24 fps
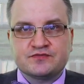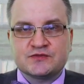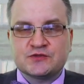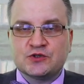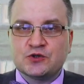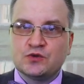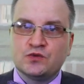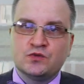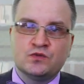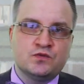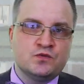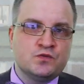
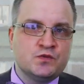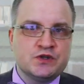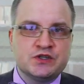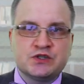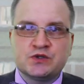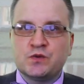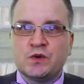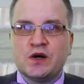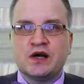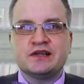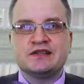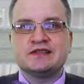So
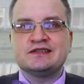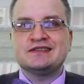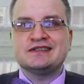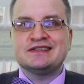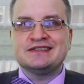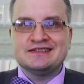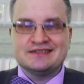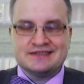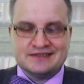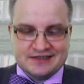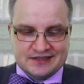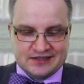which one
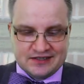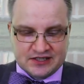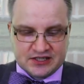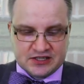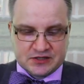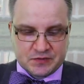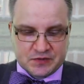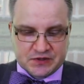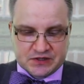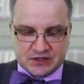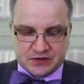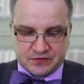is in
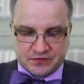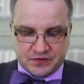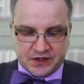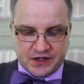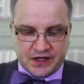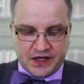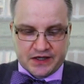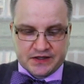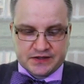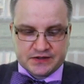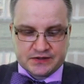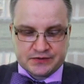this specific
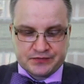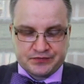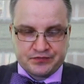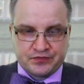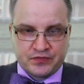case?